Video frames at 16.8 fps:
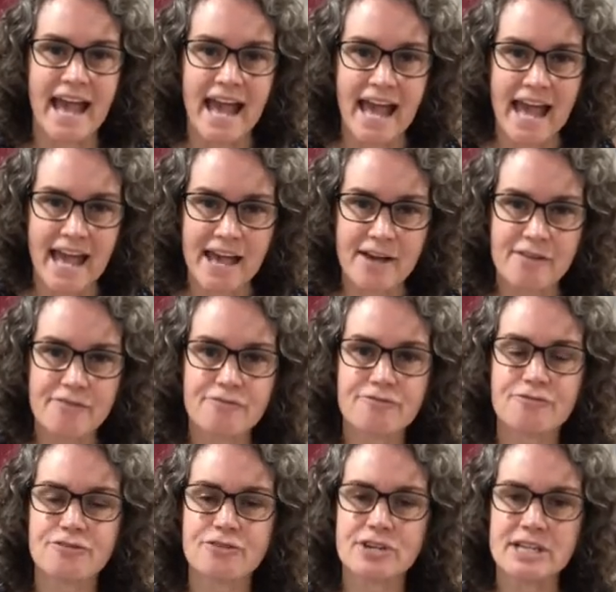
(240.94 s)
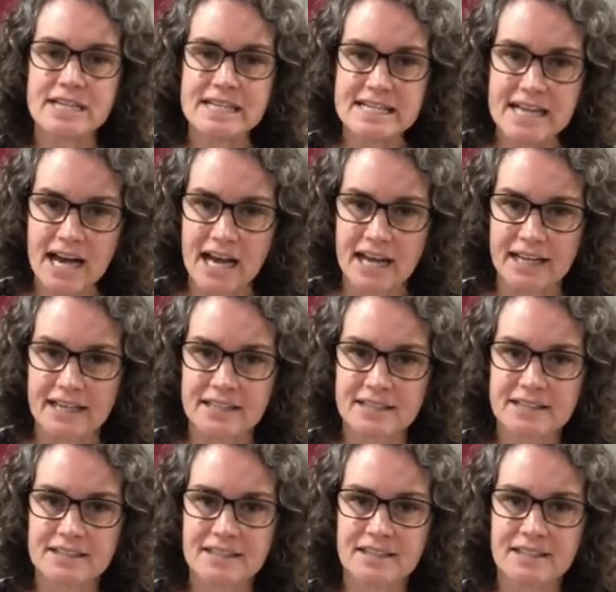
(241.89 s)
every
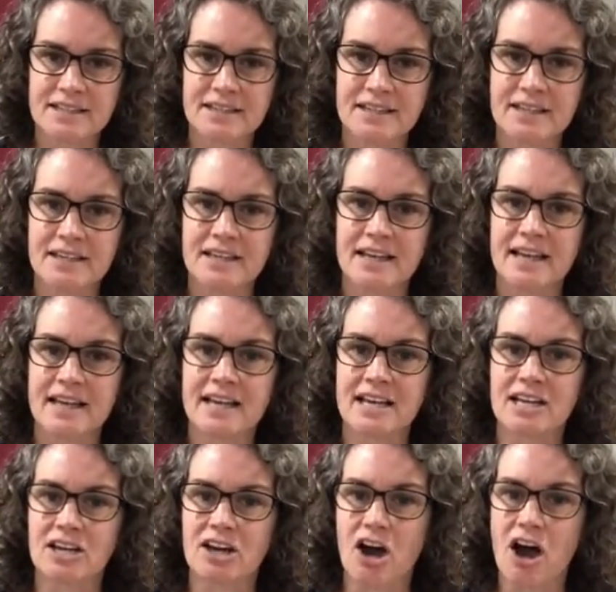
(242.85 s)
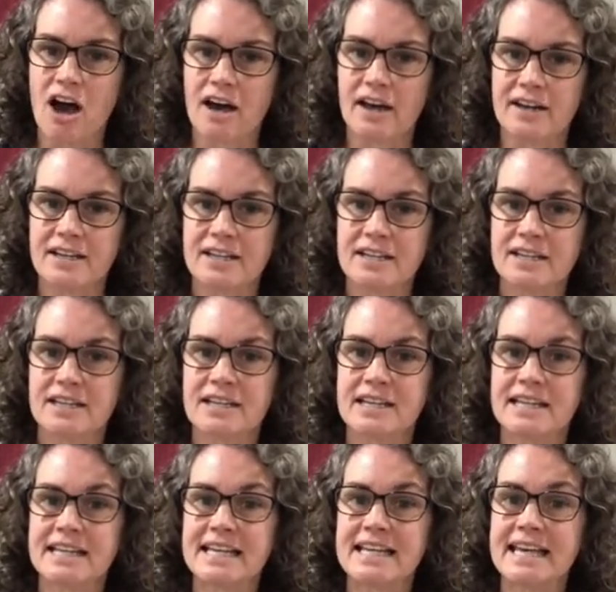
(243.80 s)
night God
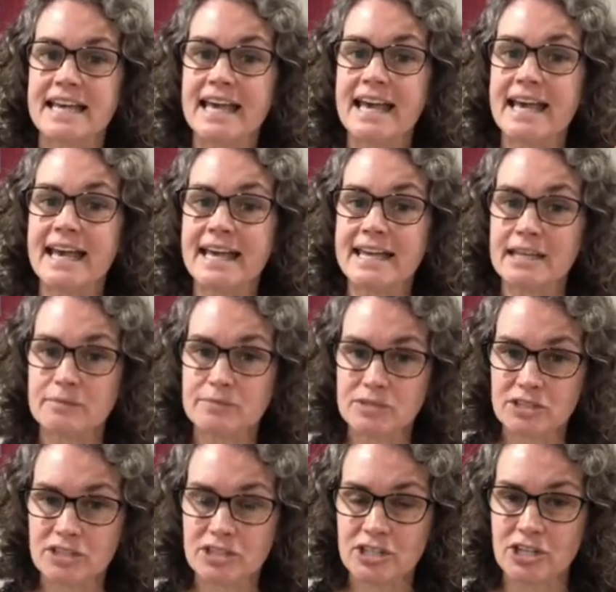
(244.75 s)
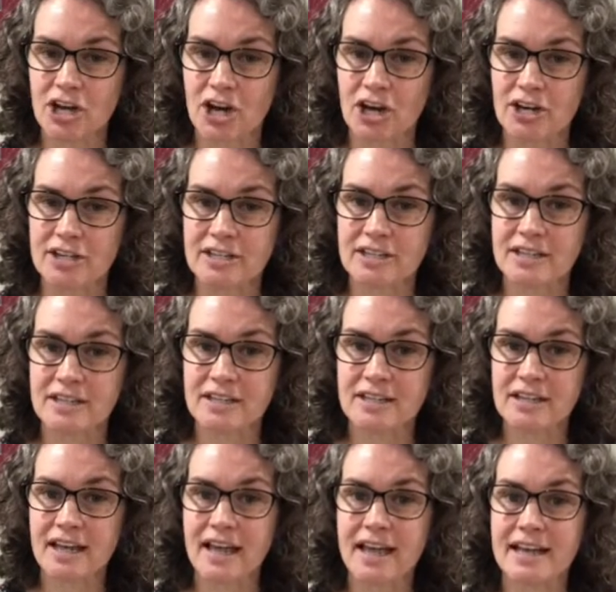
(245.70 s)
came to the garden
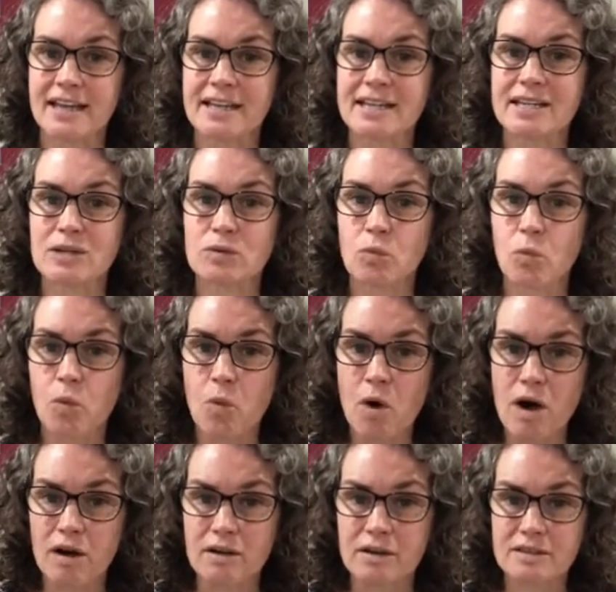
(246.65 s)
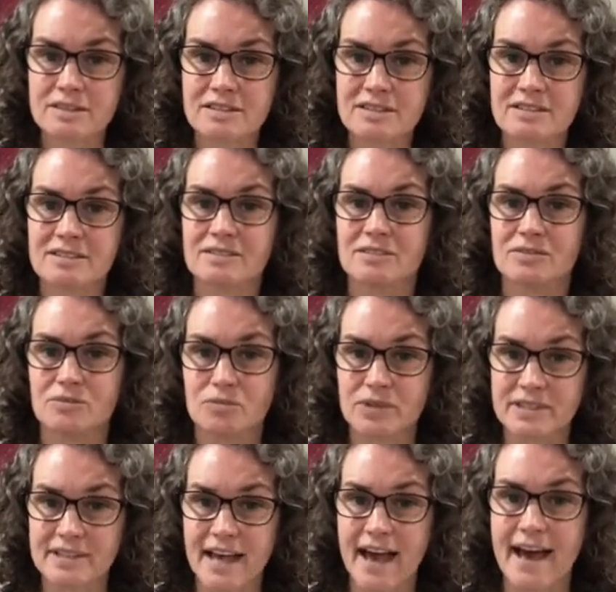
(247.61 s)
and he walked
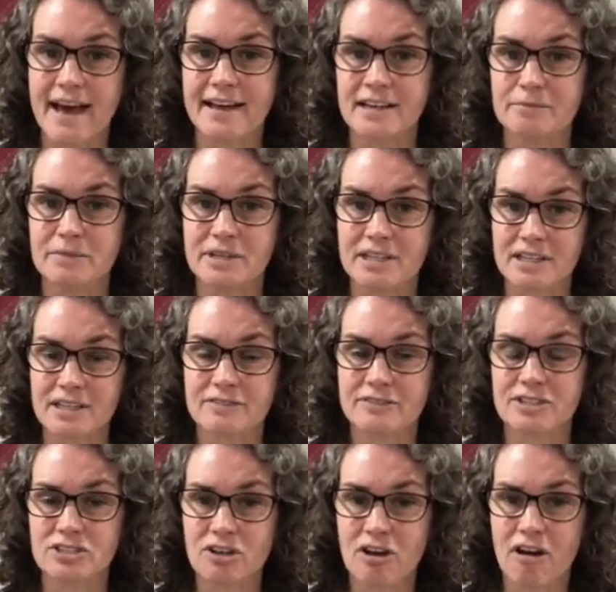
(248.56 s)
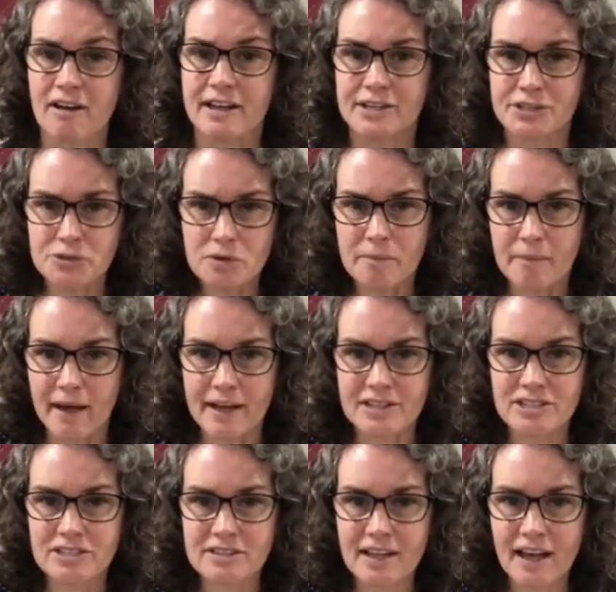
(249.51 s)
with Adam and Eve and talked. Can you
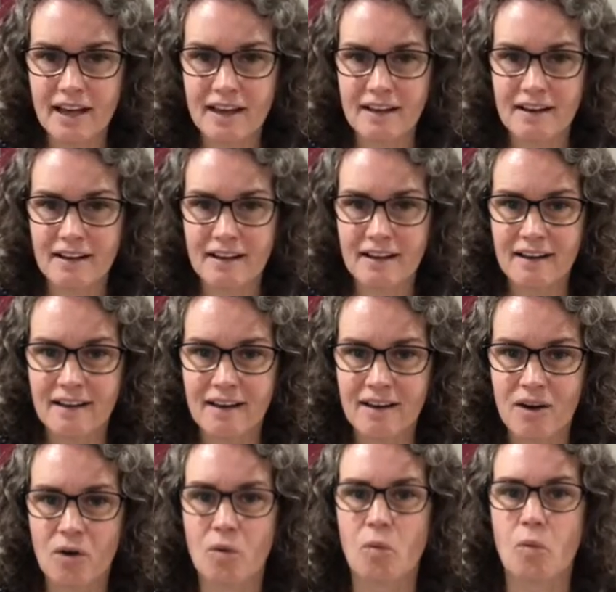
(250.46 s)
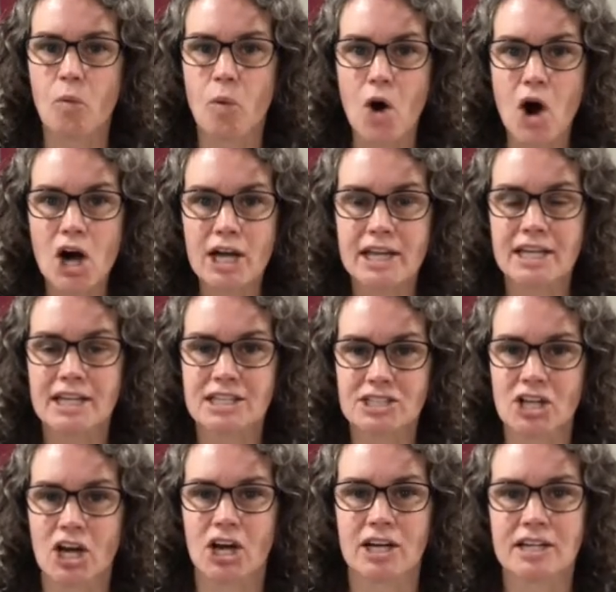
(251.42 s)
imagine that? Walking and
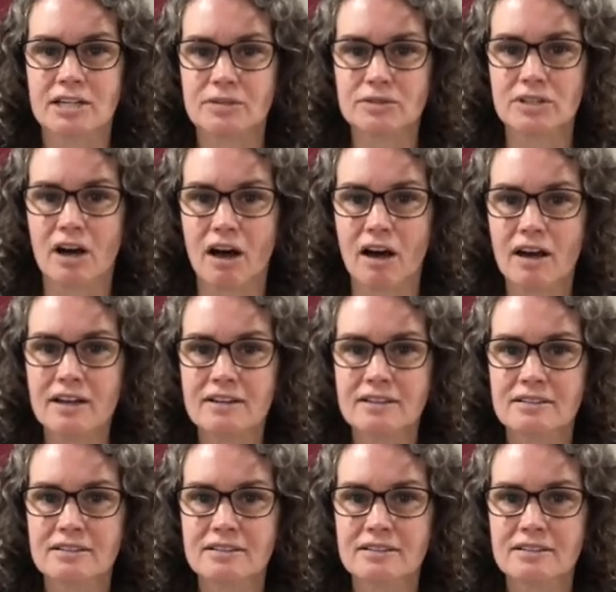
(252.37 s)
talking with God?